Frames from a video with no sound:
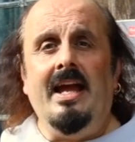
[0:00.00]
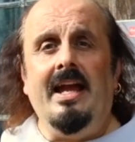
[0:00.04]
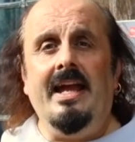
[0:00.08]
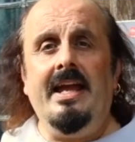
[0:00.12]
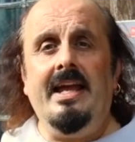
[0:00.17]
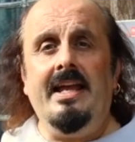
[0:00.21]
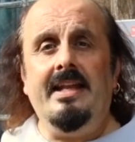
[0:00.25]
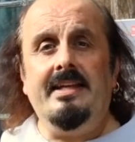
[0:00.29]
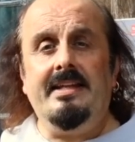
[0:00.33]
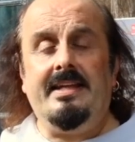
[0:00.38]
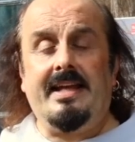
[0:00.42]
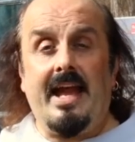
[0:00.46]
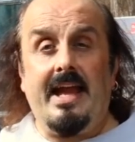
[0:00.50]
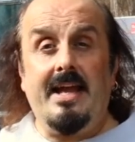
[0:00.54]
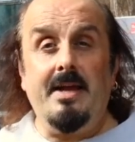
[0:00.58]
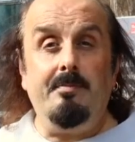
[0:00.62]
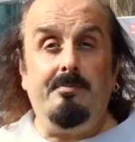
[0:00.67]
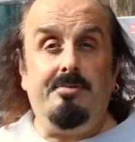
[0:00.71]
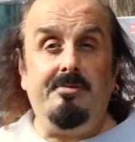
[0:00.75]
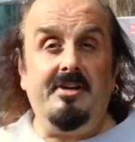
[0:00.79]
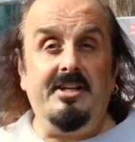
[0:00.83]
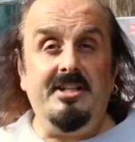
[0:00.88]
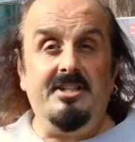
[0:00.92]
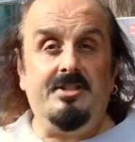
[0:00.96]
In
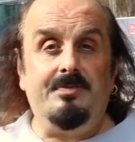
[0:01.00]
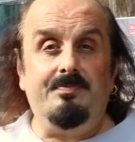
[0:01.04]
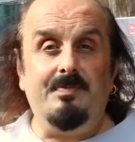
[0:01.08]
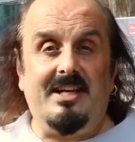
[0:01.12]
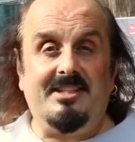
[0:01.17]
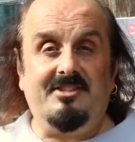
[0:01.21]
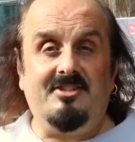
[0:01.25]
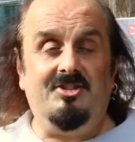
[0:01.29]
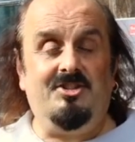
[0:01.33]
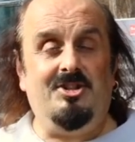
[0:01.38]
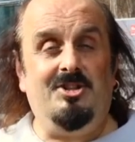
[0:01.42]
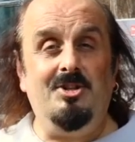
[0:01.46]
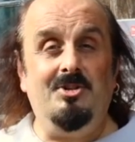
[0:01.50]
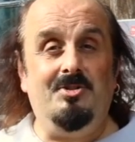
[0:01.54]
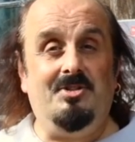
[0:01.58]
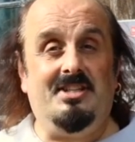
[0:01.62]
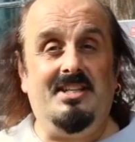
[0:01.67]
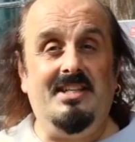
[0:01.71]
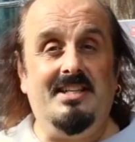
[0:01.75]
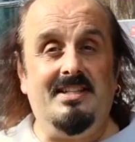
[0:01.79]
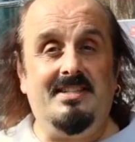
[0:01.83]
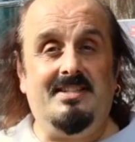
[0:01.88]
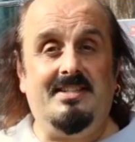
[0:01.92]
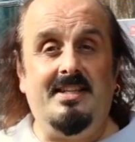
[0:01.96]
Cambridge,
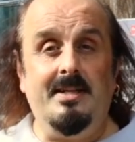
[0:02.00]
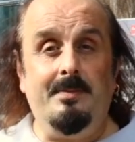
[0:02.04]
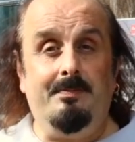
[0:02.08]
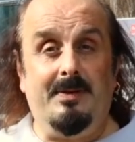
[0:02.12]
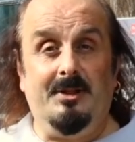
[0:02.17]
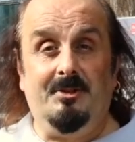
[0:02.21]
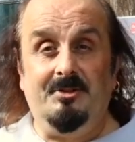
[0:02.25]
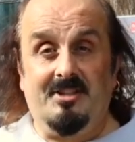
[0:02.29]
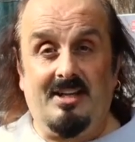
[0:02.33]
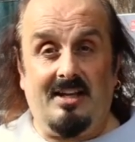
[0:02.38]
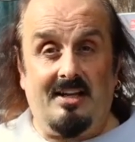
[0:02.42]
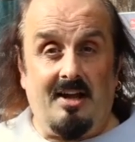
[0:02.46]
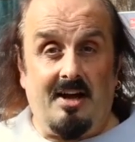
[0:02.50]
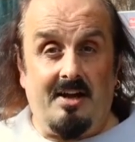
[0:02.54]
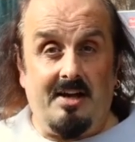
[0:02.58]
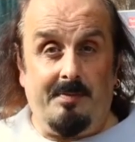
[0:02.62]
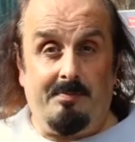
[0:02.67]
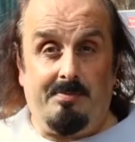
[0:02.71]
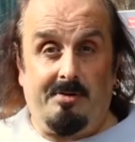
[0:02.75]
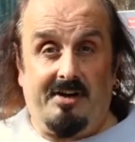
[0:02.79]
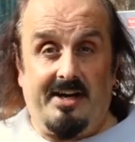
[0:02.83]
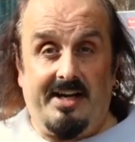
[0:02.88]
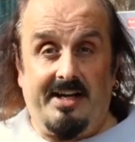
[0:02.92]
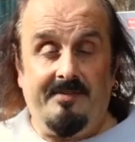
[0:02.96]
Massachusetts, he built a
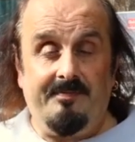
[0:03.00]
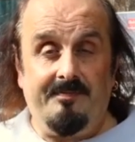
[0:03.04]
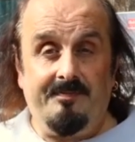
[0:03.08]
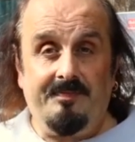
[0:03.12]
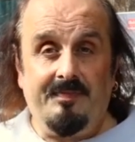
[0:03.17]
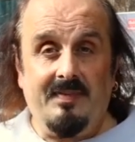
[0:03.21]
library.